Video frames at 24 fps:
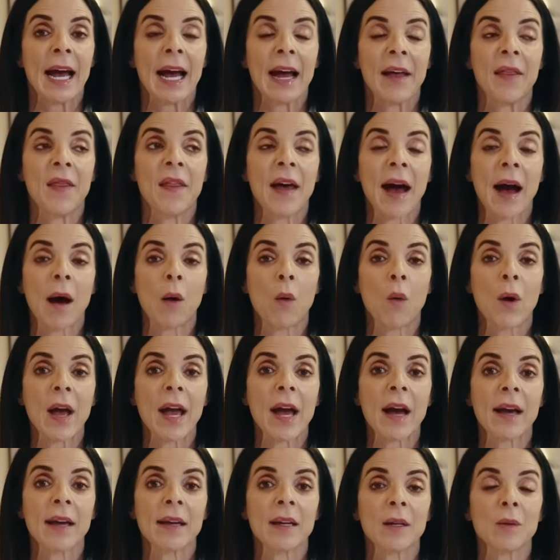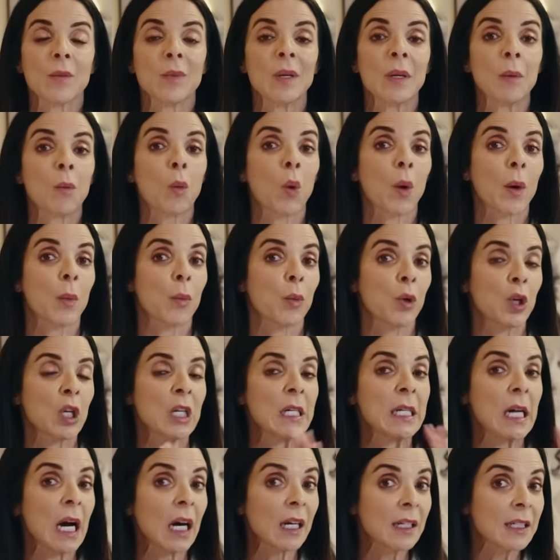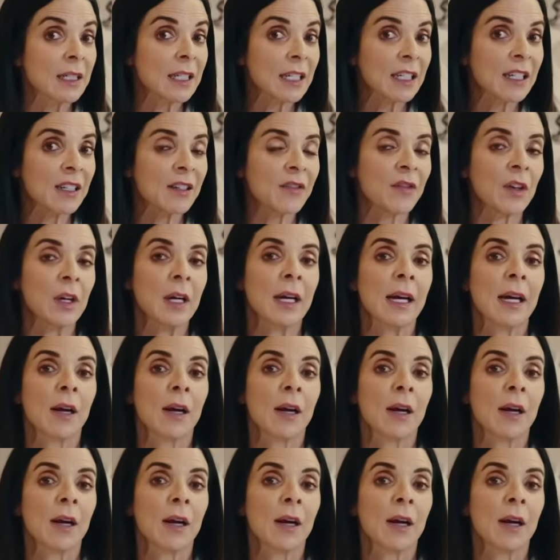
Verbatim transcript: And that way I can be more productive,